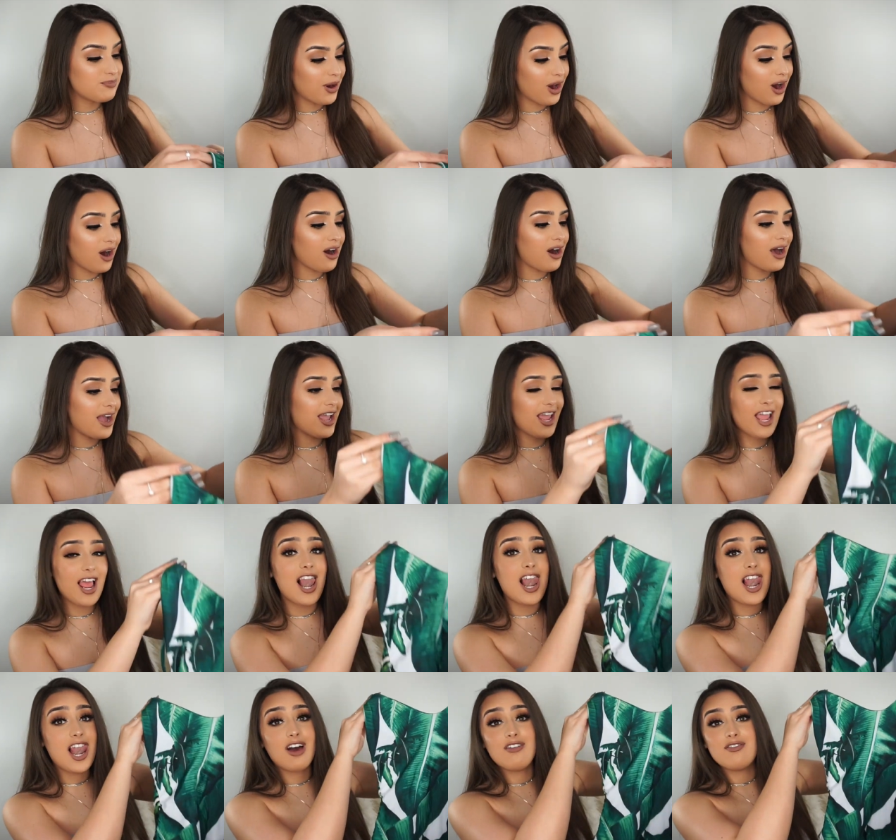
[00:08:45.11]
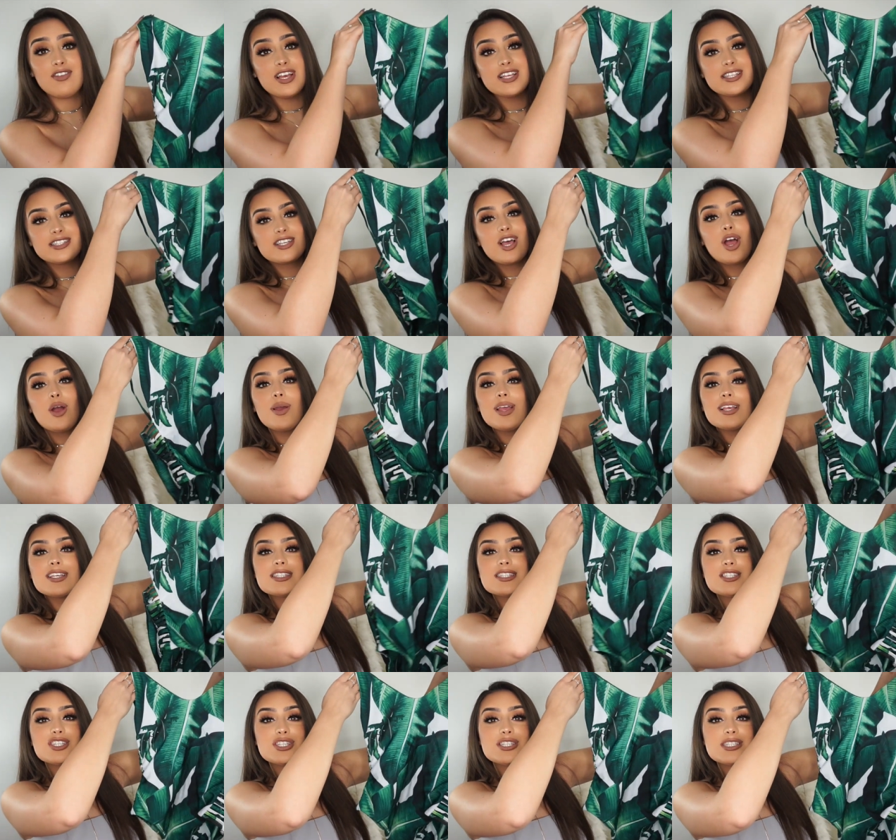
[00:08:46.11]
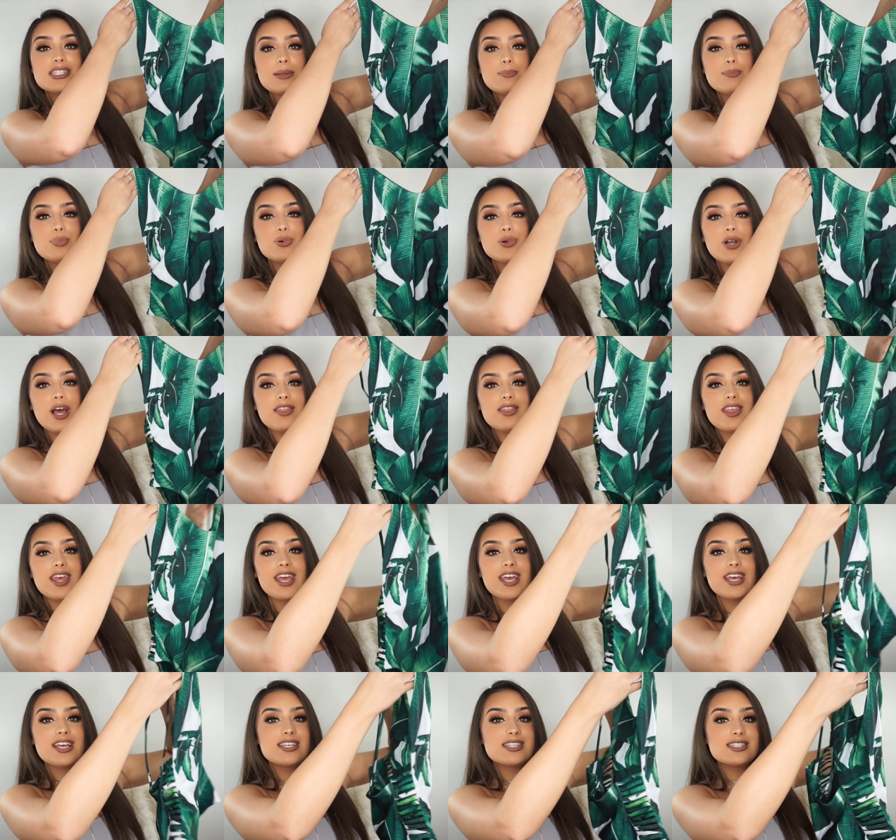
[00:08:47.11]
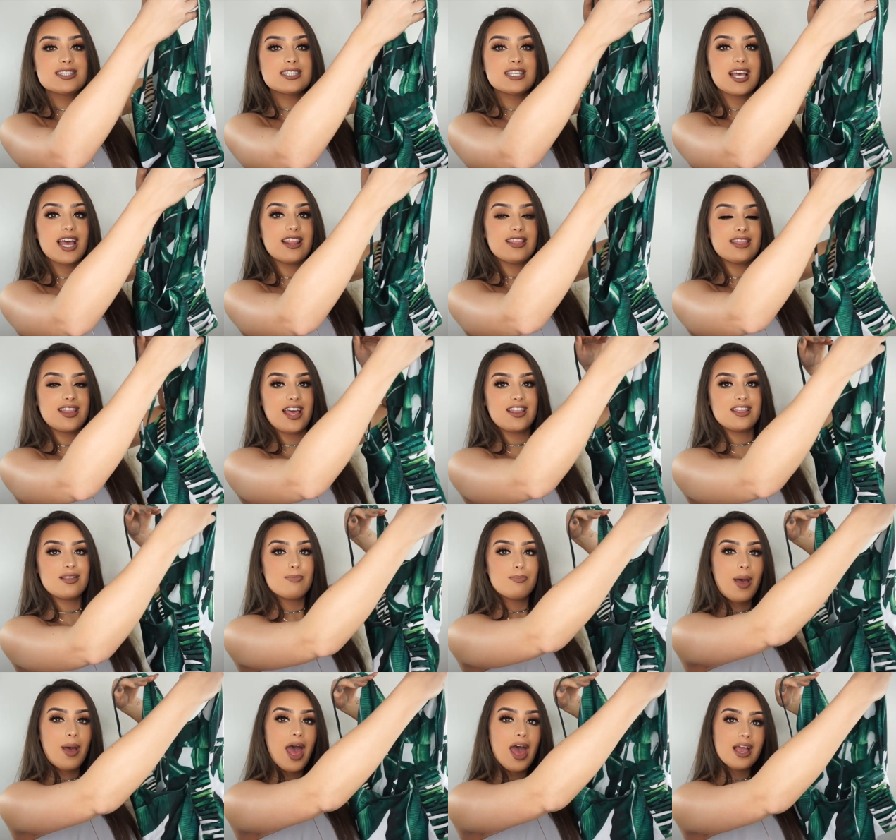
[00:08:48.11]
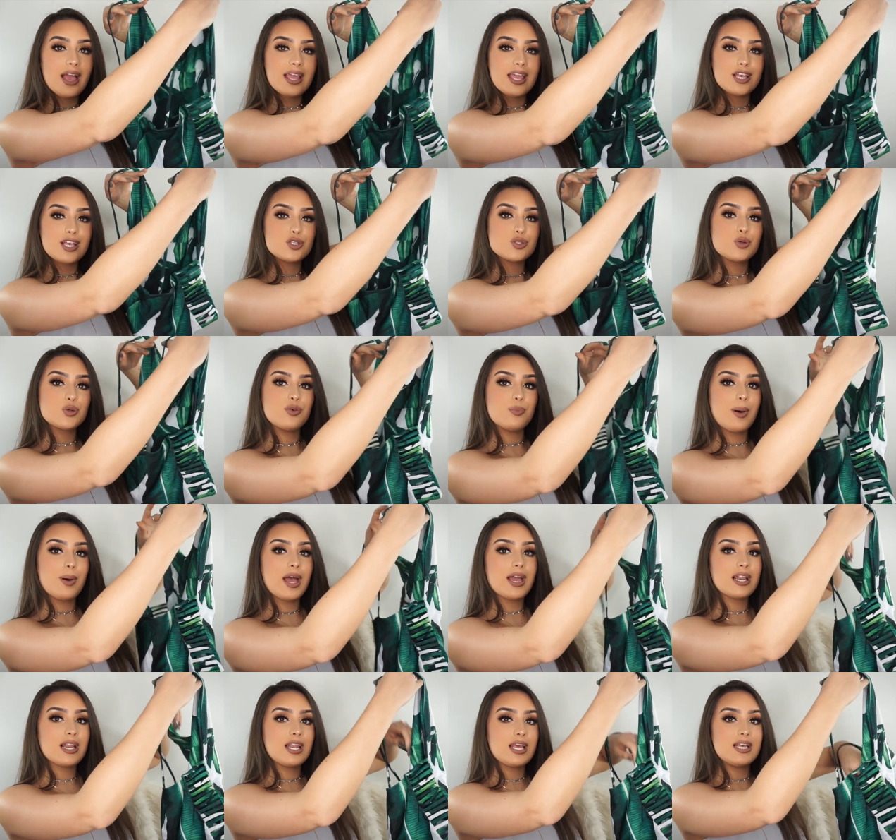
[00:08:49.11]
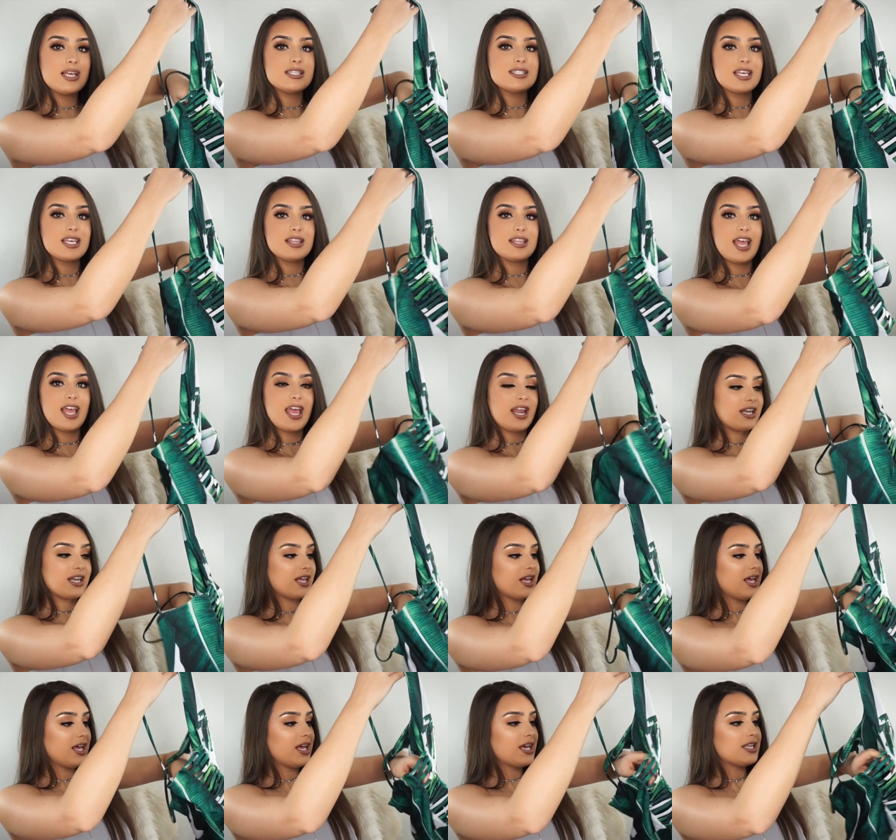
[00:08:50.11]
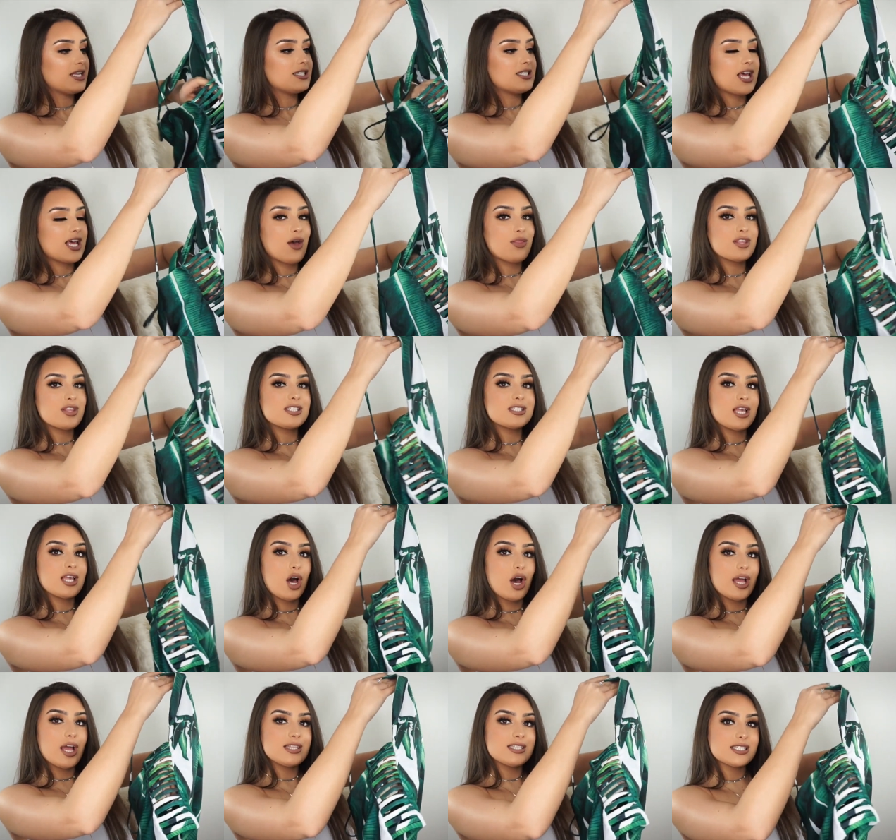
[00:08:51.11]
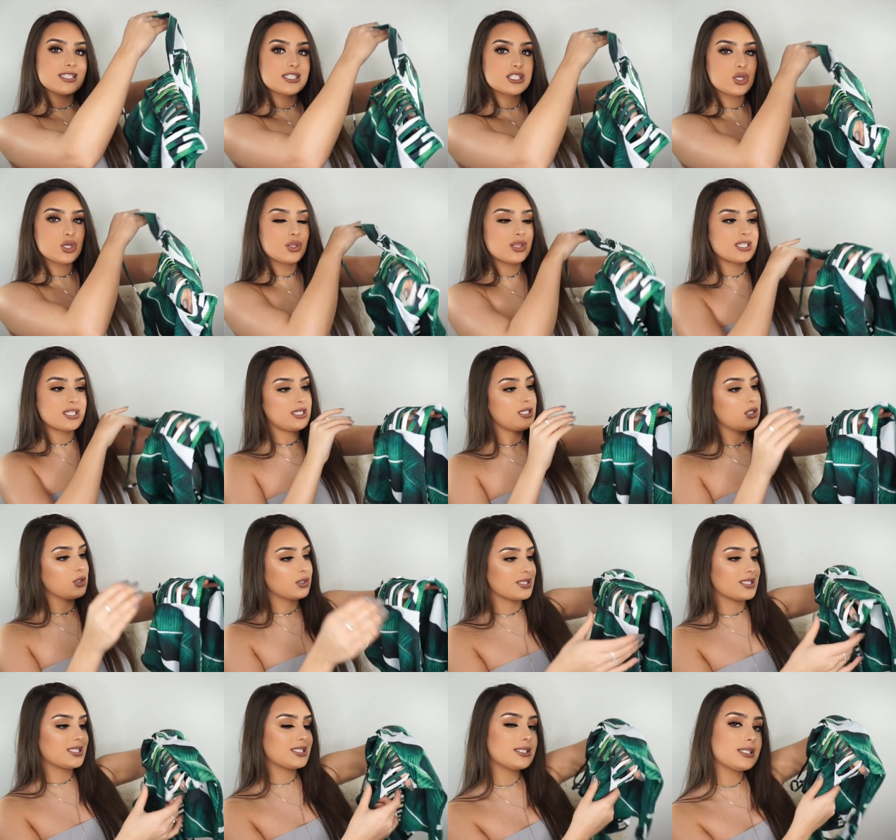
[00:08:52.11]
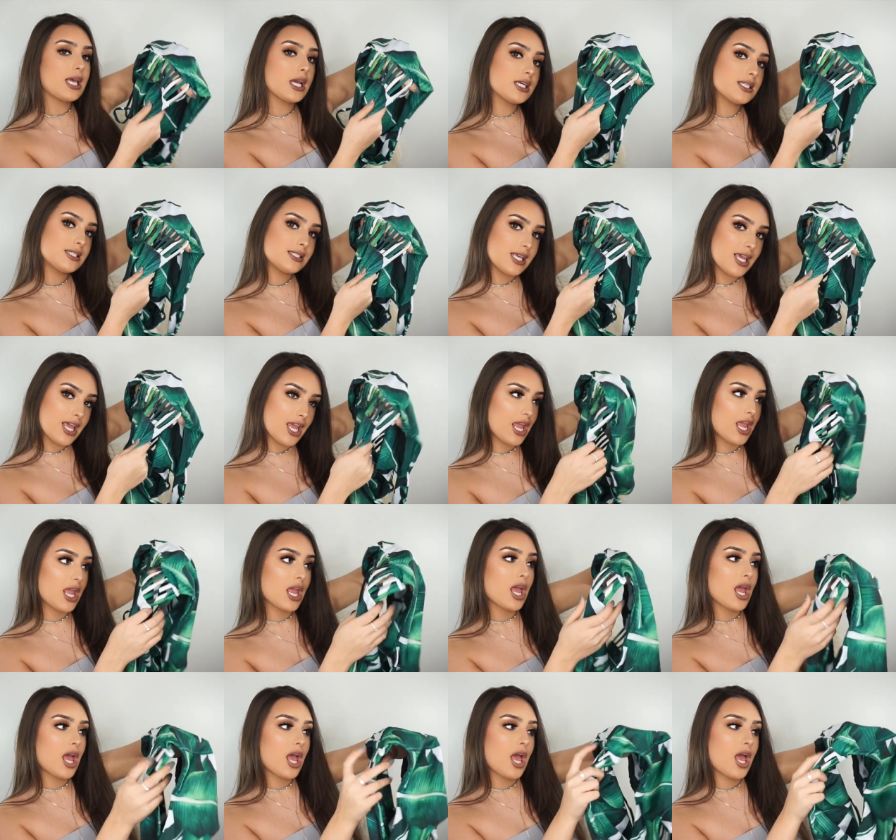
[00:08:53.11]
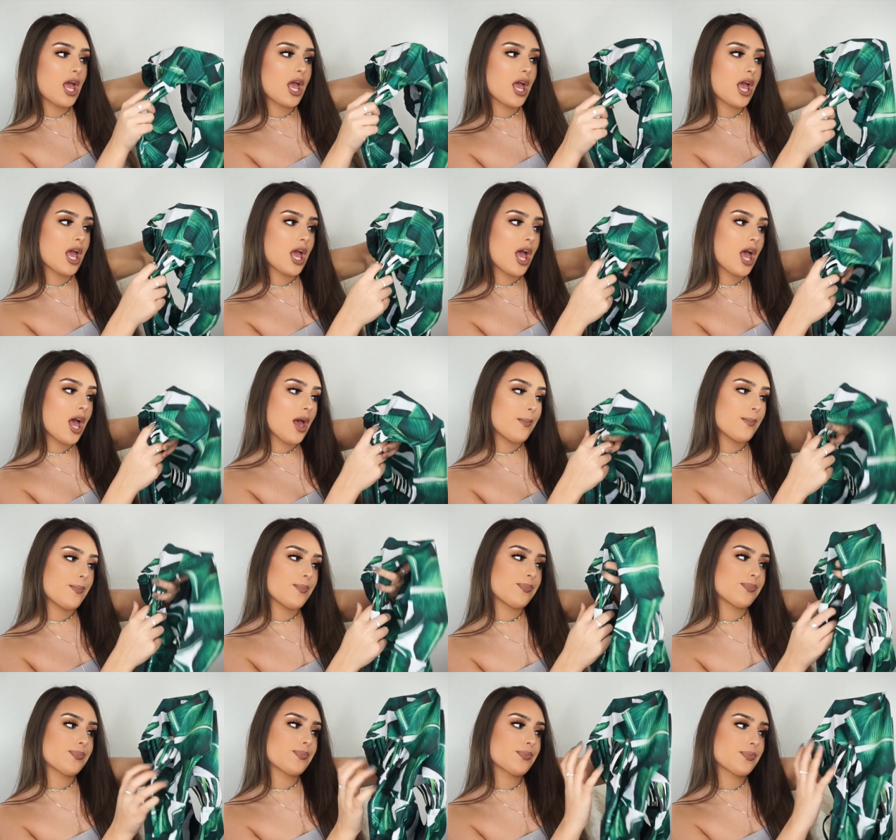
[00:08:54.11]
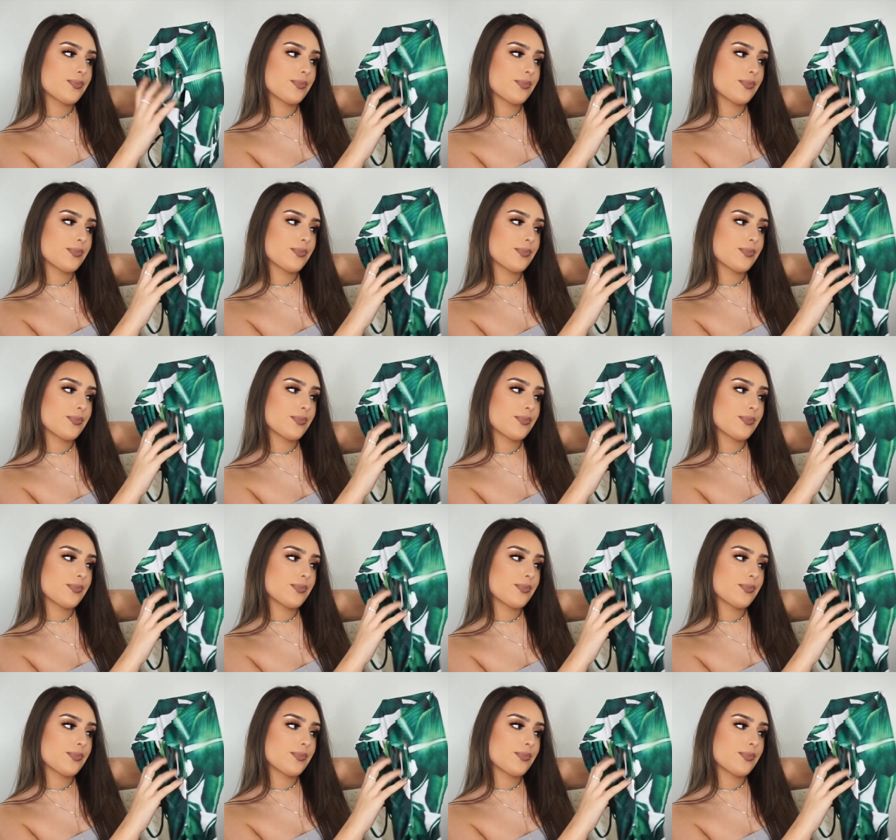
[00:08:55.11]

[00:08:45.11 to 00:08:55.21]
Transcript: but I love it so it's just simple like this and then the back is sort of backless and then down the sides it's got this little sexy um,